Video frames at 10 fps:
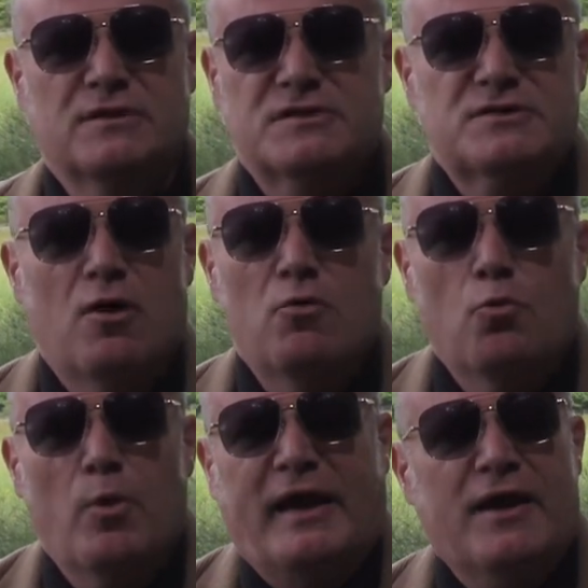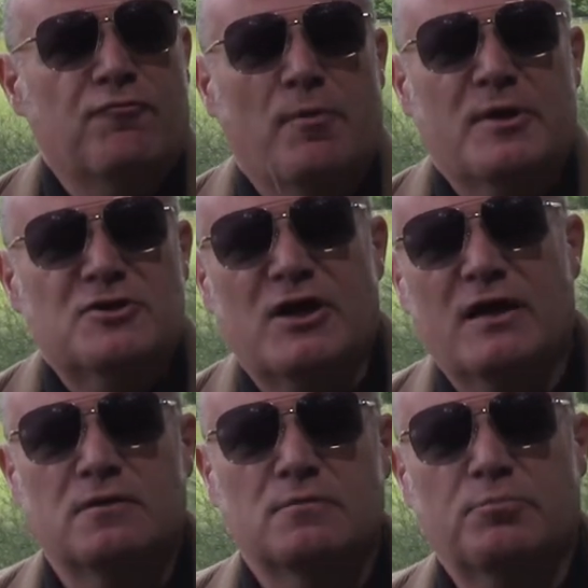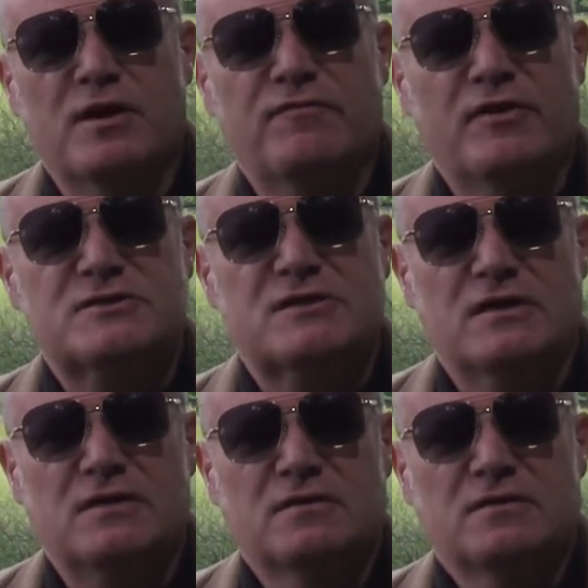There's no wiki rummaging previously.